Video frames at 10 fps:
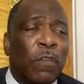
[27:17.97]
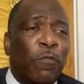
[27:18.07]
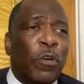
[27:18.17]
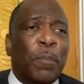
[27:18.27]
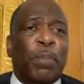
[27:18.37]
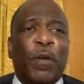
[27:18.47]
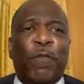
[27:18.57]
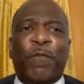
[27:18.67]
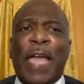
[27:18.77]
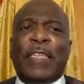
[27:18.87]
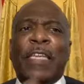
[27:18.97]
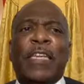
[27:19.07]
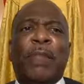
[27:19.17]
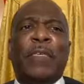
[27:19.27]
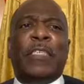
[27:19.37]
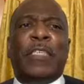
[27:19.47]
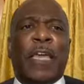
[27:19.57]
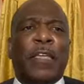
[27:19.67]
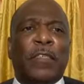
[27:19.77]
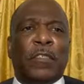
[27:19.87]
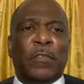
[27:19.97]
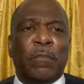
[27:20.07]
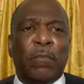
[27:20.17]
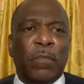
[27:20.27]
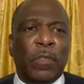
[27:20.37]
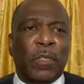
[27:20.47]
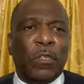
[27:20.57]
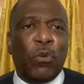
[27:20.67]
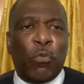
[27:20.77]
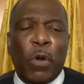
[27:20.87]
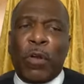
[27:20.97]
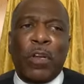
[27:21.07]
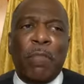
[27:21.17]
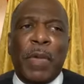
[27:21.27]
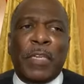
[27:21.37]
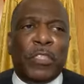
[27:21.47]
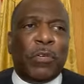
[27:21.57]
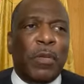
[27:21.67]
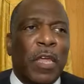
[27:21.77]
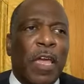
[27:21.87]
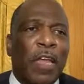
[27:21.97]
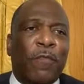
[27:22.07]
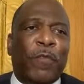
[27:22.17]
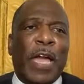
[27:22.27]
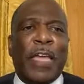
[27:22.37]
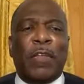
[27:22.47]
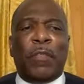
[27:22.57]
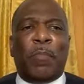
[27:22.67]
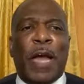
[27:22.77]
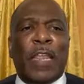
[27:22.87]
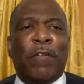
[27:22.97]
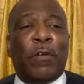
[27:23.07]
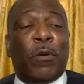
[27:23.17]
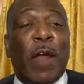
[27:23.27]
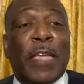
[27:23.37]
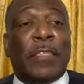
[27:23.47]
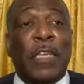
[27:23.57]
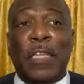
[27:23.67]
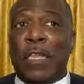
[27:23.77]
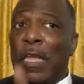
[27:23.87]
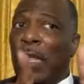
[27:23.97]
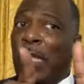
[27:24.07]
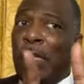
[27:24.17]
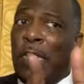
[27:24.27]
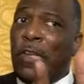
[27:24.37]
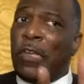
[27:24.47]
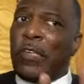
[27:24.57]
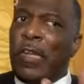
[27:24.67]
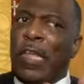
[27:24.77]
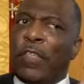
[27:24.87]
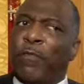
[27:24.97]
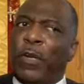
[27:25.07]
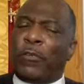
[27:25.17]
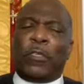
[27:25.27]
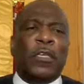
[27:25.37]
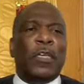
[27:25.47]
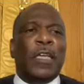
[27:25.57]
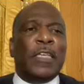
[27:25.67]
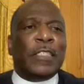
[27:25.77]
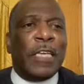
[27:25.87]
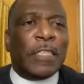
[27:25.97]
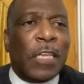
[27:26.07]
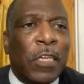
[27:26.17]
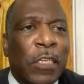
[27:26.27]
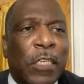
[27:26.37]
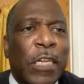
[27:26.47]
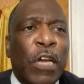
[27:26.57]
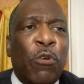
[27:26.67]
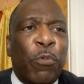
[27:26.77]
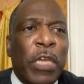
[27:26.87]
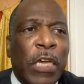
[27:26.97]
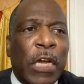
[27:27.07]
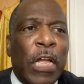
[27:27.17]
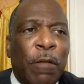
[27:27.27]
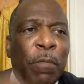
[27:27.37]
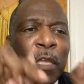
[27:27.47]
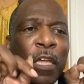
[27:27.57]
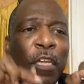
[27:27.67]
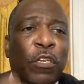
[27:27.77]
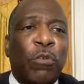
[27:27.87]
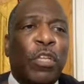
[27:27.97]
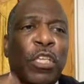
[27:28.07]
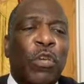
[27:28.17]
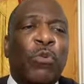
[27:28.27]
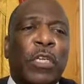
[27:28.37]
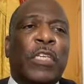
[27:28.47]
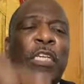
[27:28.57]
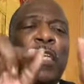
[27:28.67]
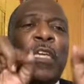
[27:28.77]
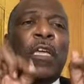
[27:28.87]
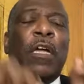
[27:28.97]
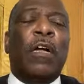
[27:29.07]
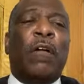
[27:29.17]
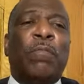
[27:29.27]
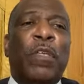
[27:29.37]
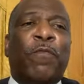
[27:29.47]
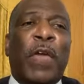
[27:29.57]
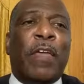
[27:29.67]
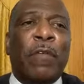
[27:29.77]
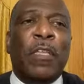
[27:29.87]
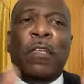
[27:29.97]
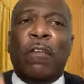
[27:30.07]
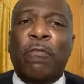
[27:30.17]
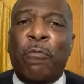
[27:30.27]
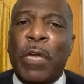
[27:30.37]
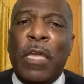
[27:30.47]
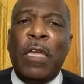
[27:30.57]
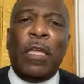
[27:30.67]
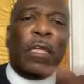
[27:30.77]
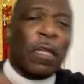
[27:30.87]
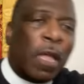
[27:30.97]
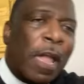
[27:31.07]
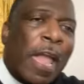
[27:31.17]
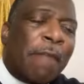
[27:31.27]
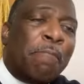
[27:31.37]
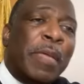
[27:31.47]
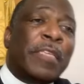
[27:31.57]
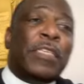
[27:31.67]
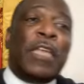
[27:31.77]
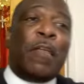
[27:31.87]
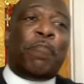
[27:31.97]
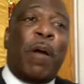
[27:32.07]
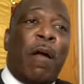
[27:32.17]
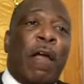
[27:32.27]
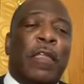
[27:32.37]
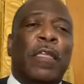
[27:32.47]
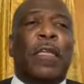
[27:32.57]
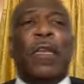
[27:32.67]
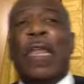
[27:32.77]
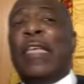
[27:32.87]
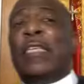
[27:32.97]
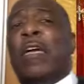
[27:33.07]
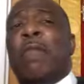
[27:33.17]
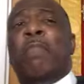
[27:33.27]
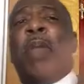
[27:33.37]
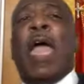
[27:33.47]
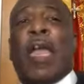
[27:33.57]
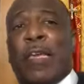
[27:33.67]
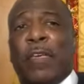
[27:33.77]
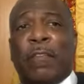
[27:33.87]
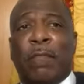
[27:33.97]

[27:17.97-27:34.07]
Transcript: for the perfecting of the saints, the work of the ministry, the edifying of the body of the Christ. And then look at the next verse. It says, until we come into the unity of the faith. We have missed that part. Let's come back